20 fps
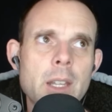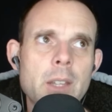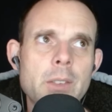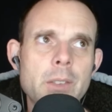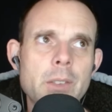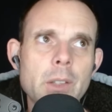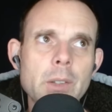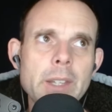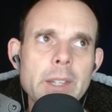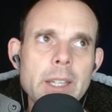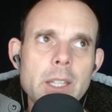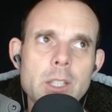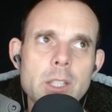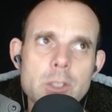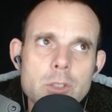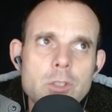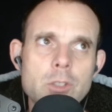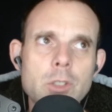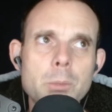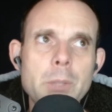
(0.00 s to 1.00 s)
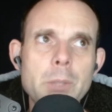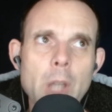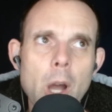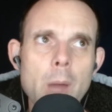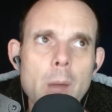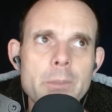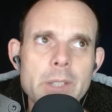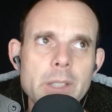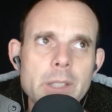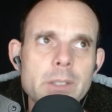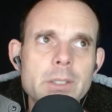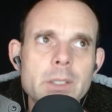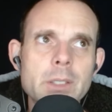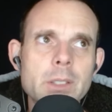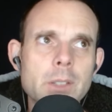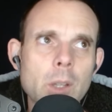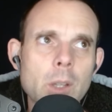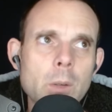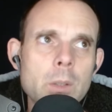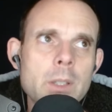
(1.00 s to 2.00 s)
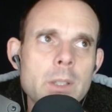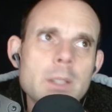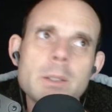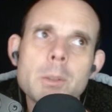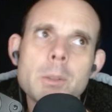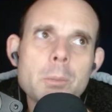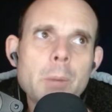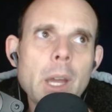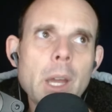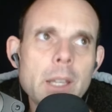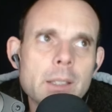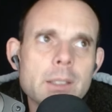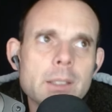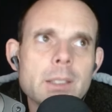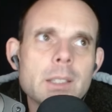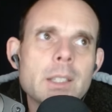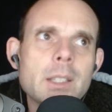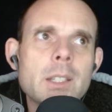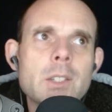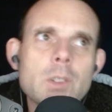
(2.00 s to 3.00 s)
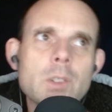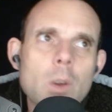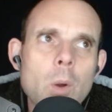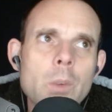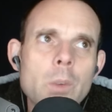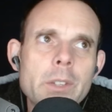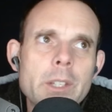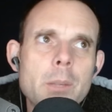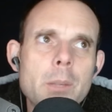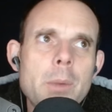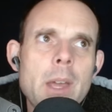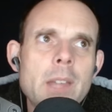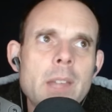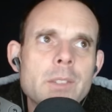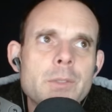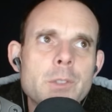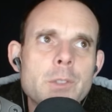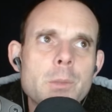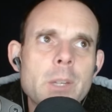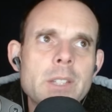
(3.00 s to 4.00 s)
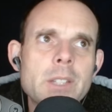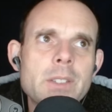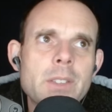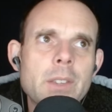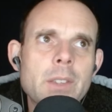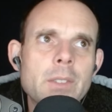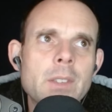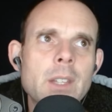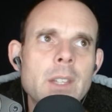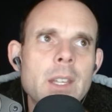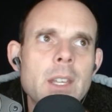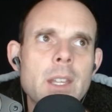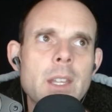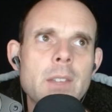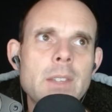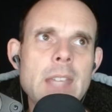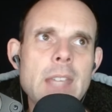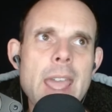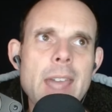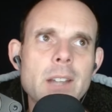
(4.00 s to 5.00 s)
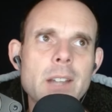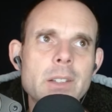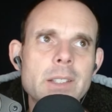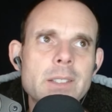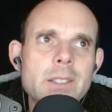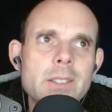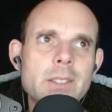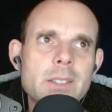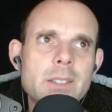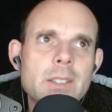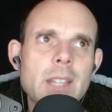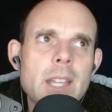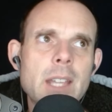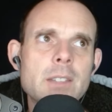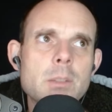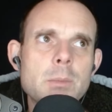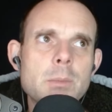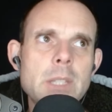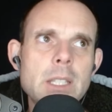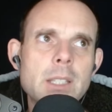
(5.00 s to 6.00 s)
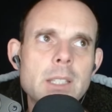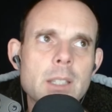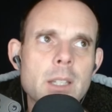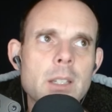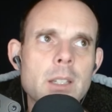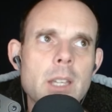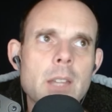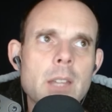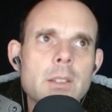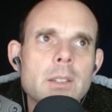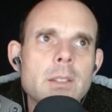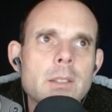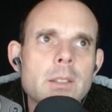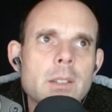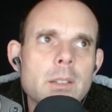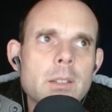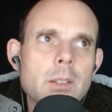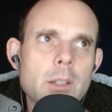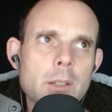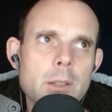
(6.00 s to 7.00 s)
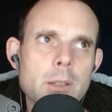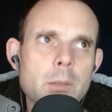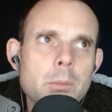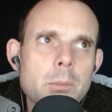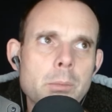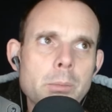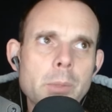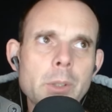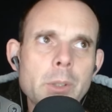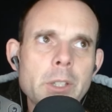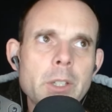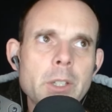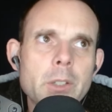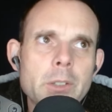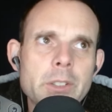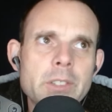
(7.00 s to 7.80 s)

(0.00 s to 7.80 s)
The link should be obvious, no? But it's only a past few months that the analysts and the media and the political